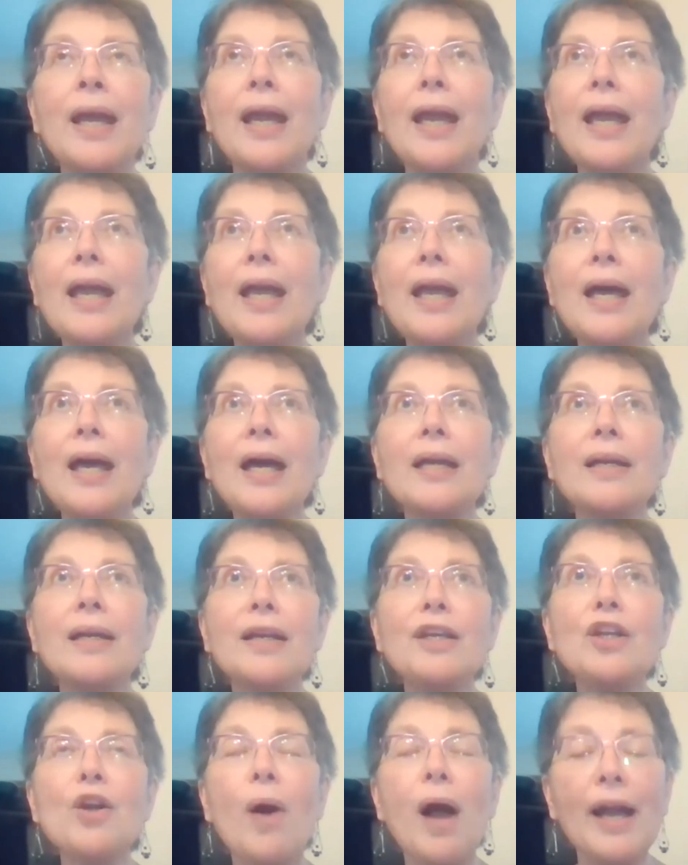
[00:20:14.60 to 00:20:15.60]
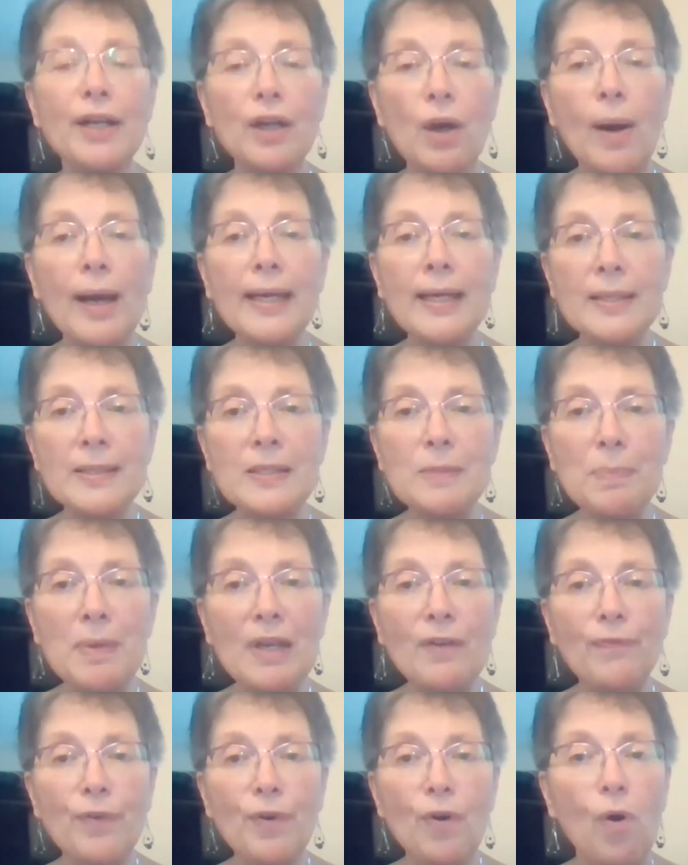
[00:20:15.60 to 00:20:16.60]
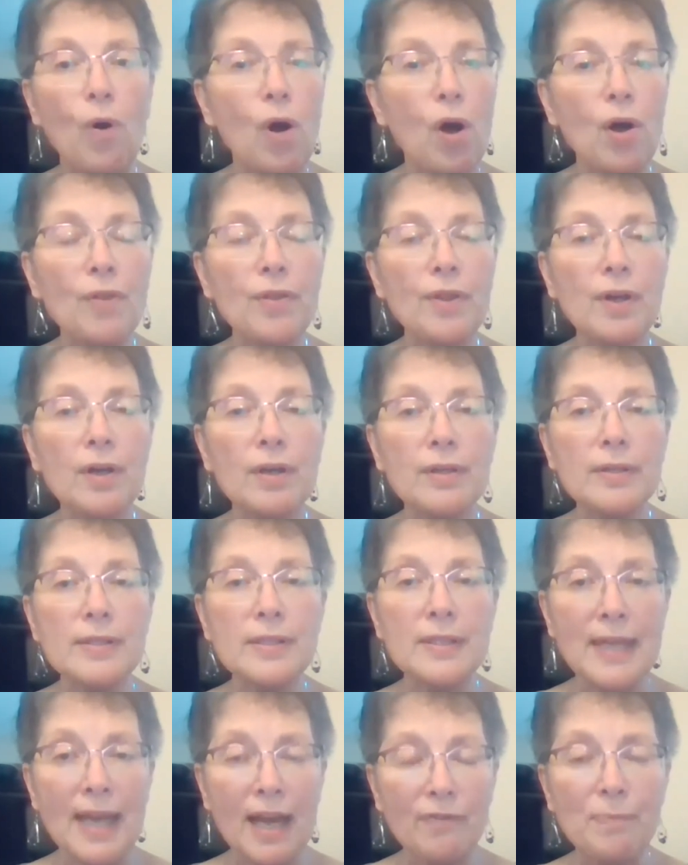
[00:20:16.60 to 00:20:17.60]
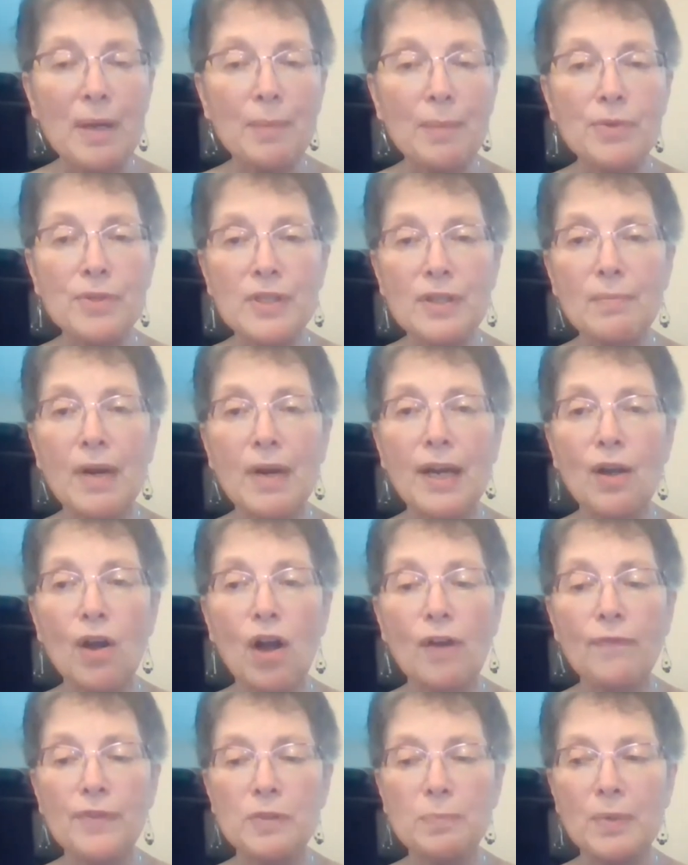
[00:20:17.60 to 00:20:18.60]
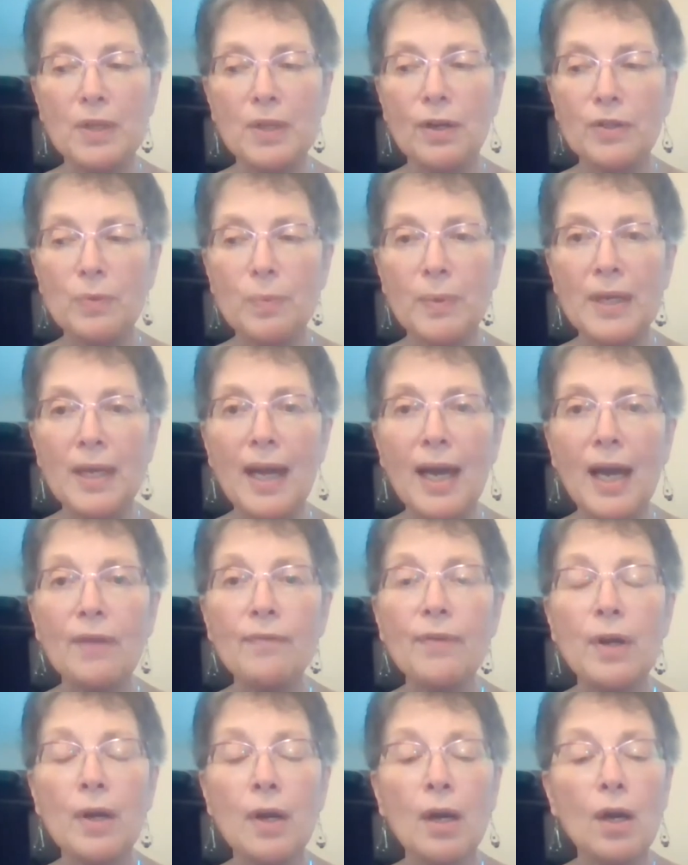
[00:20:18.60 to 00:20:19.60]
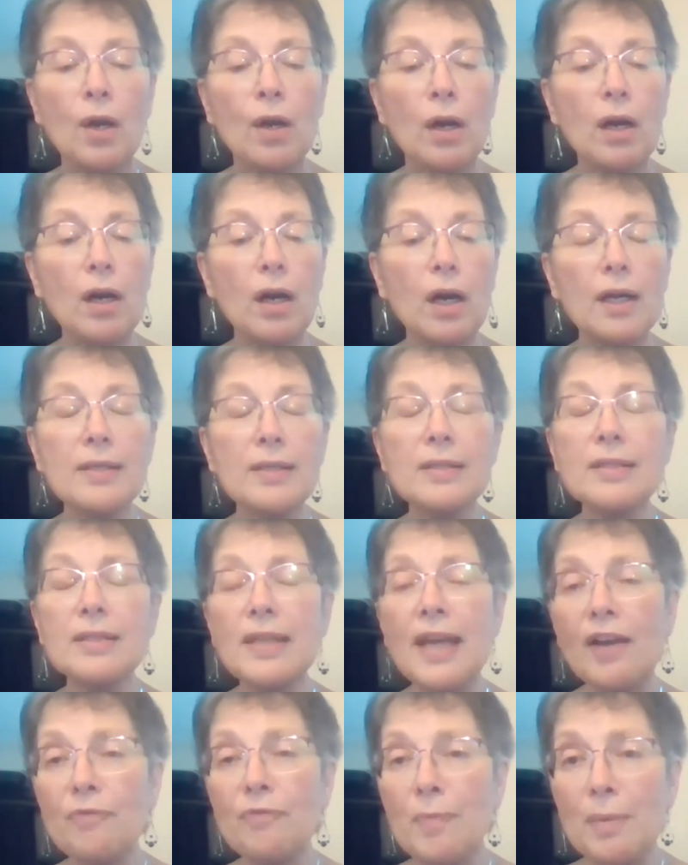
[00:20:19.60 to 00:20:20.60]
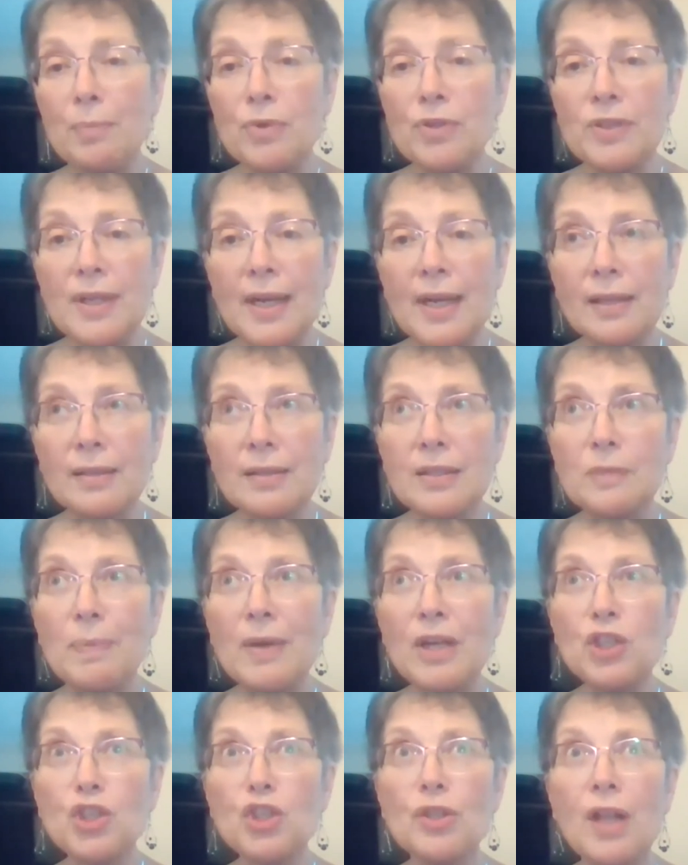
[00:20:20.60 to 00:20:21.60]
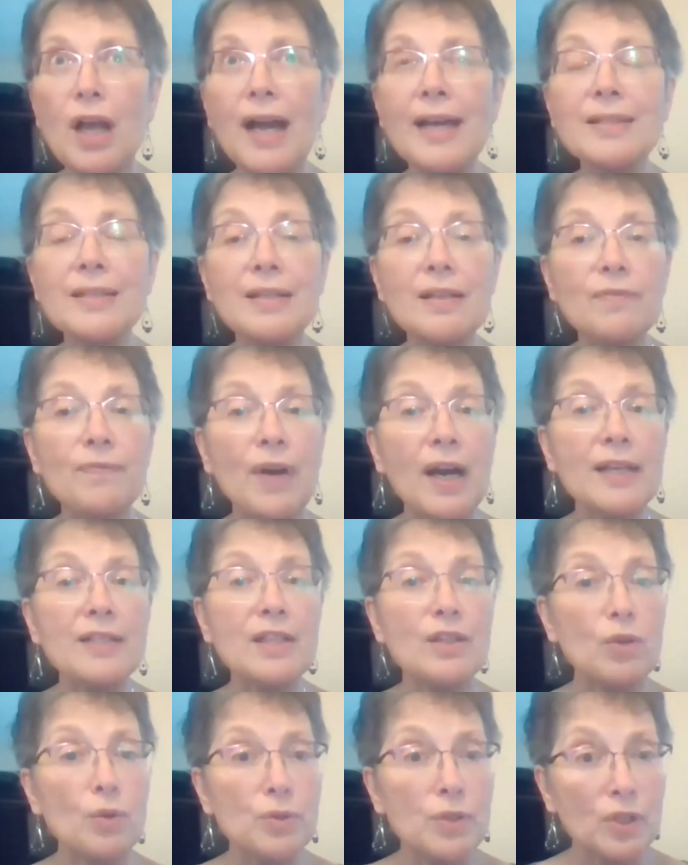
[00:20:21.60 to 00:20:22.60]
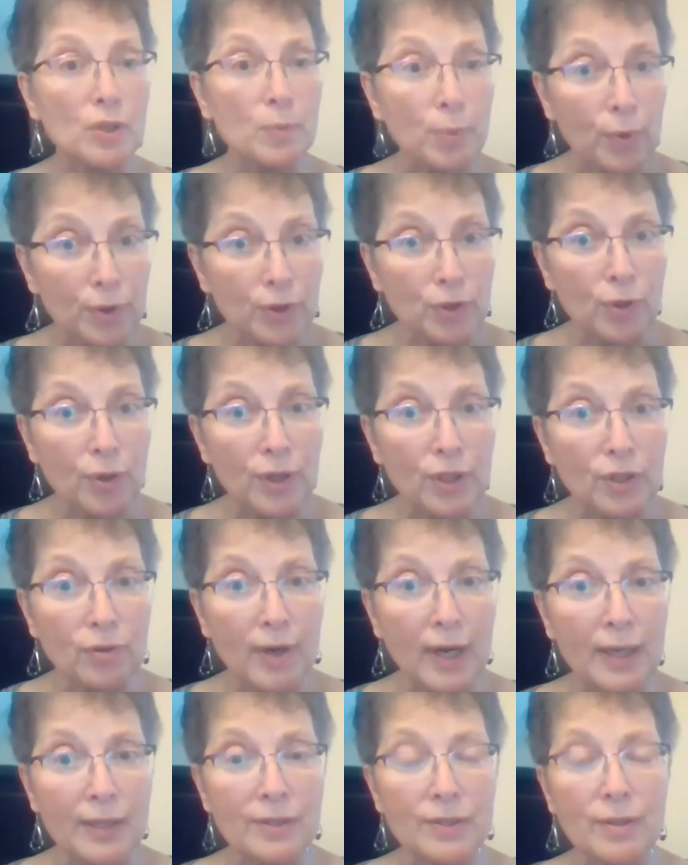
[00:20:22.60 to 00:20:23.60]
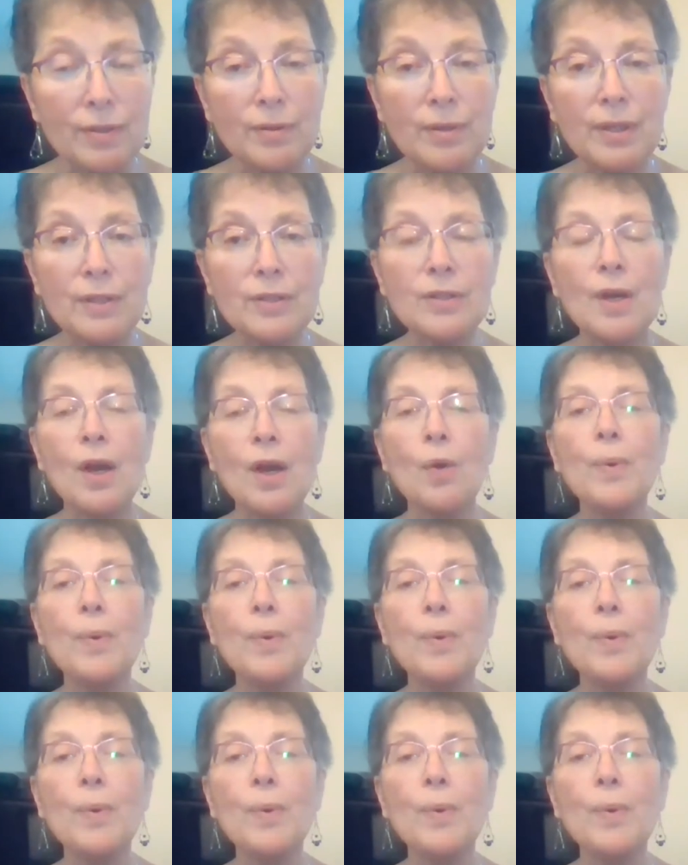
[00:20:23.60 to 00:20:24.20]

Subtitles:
And, I know I can speak for all the staff members in my office because we have staff members that specialize in advising those exploratory track students.